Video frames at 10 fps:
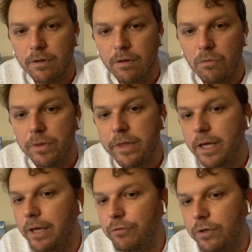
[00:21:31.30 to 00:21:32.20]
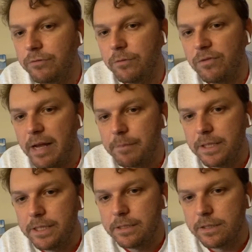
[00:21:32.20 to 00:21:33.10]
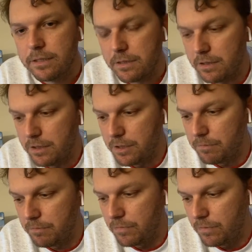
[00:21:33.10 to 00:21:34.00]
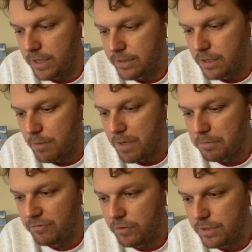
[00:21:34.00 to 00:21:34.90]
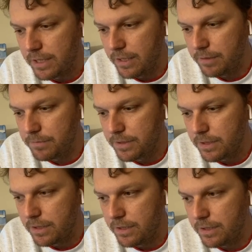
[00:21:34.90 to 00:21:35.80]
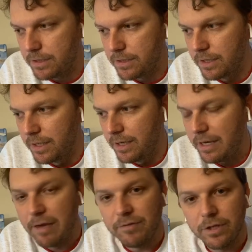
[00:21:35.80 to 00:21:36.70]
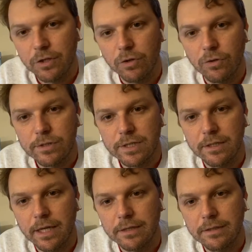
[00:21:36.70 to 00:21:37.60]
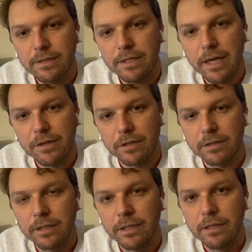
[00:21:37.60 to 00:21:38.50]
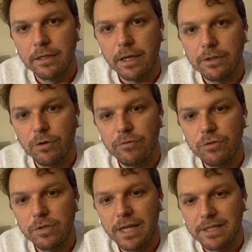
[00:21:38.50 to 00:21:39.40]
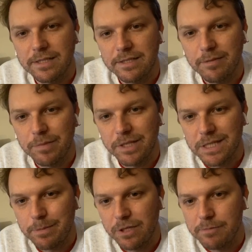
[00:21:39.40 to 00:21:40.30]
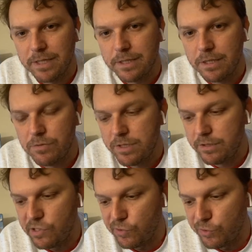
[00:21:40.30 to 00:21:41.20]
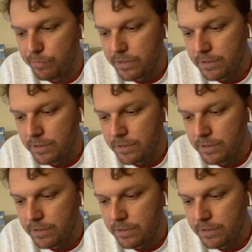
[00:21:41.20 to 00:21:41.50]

One thing I've heard from families that's come up a few times is having the girls connect together. I know a few classes have been experimenting with Zoom,